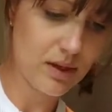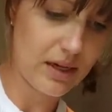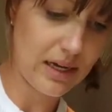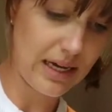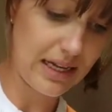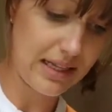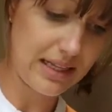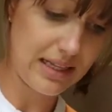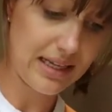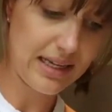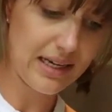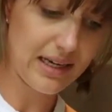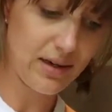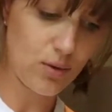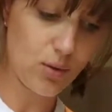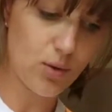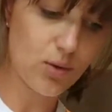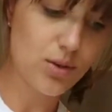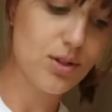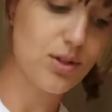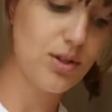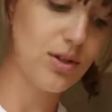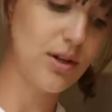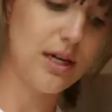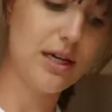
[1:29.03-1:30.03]
And they
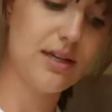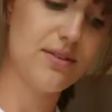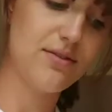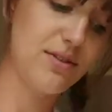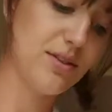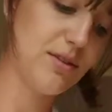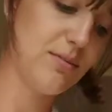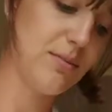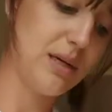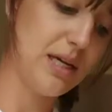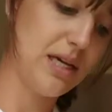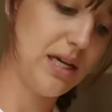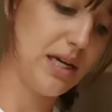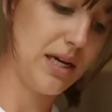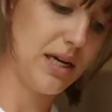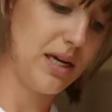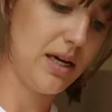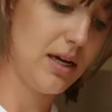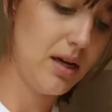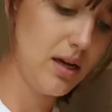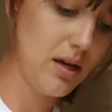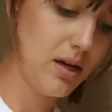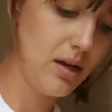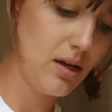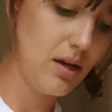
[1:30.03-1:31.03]
also have to
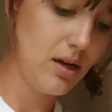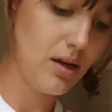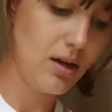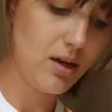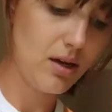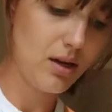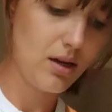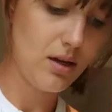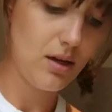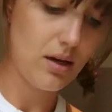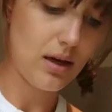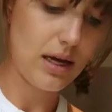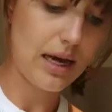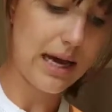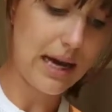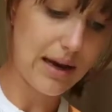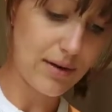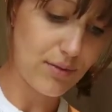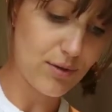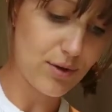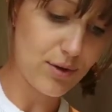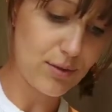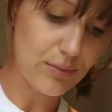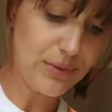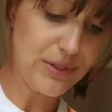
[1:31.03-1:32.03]
be
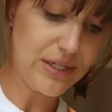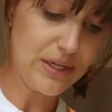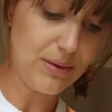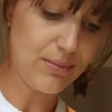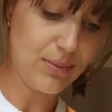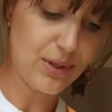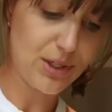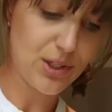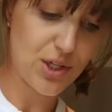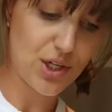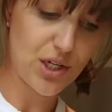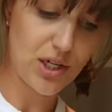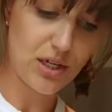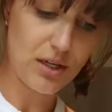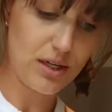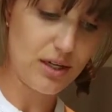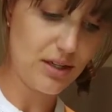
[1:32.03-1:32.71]
at room temperature,